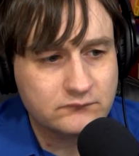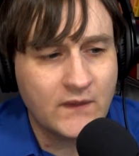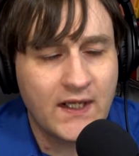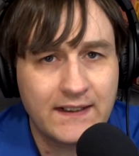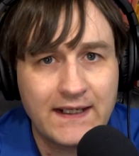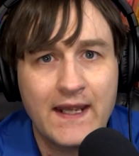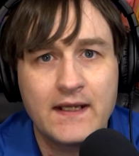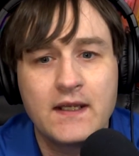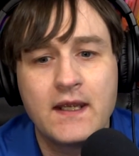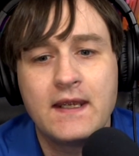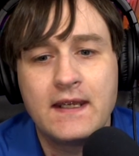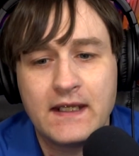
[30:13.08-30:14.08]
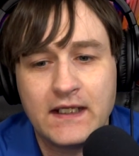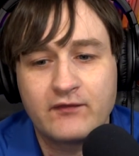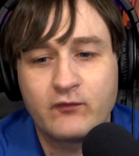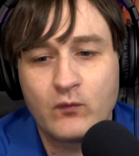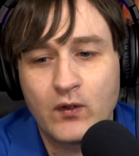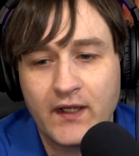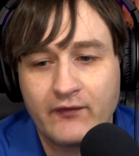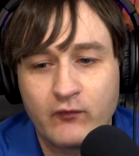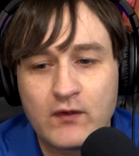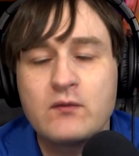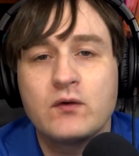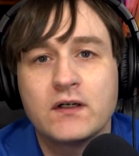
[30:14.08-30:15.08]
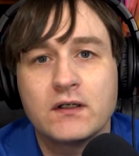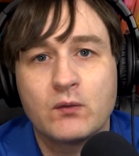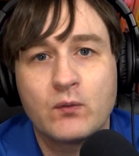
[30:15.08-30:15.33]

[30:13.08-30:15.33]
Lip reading: And again, if we were